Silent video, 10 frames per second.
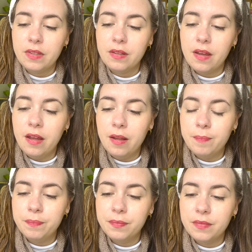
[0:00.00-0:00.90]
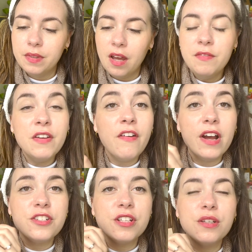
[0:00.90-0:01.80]
I've never
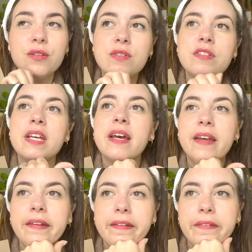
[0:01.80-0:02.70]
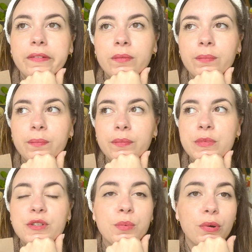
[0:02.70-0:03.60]
actually used a
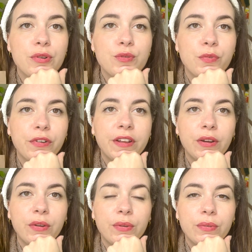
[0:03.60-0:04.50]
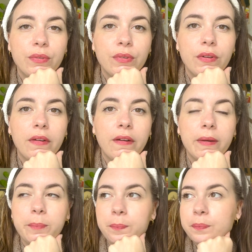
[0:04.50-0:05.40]
superwash merino
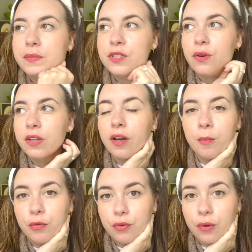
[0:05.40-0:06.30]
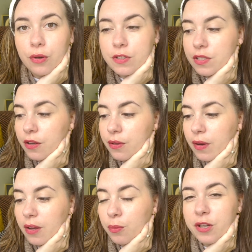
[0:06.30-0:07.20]
sock yarn before, so
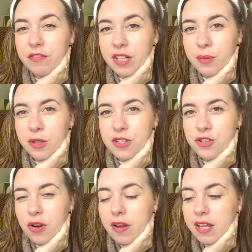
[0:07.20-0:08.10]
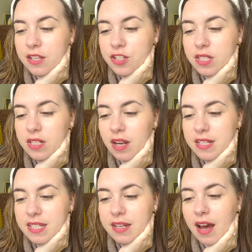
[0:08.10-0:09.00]
I really wanted to try it just to like
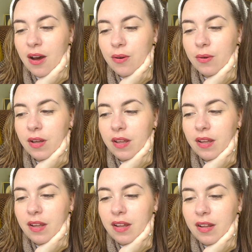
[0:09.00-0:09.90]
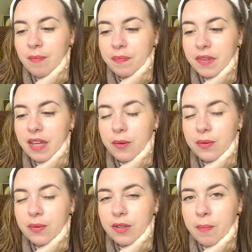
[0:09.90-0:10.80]
see how it
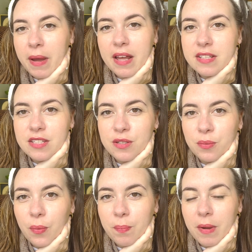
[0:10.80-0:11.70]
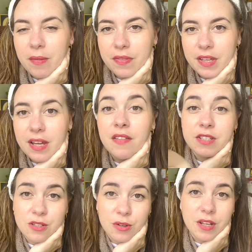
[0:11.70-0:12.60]
compares to what the other
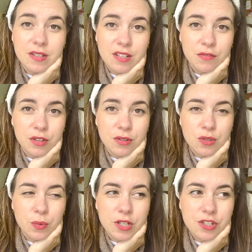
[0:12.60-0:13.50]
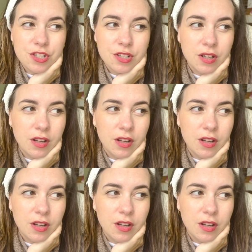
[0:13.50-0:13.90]
sock yarns I've used, which